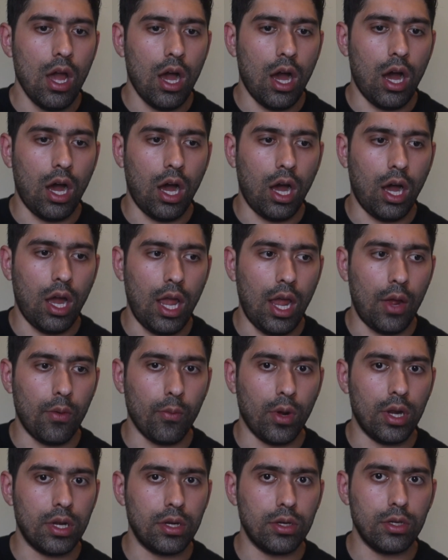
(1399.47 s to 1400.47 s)

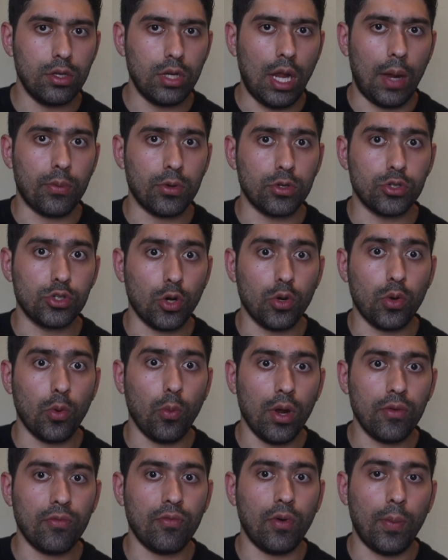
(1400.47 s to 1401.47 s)
And when Emperor Joker
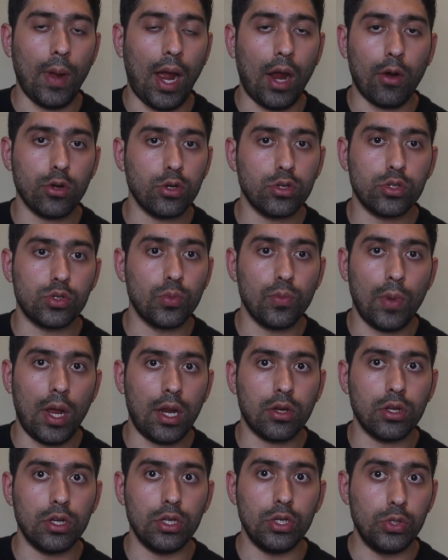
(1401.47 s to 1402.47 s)
went full power,
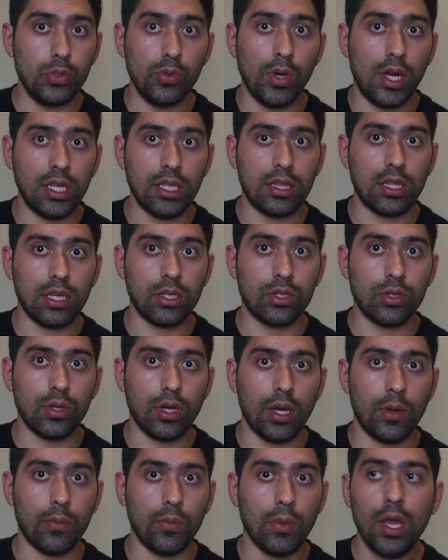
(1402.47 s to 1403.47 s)
Superman couldn't do anything to
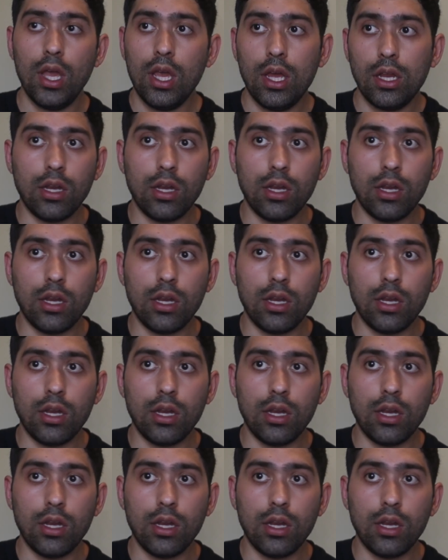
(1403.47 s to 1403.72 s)
him.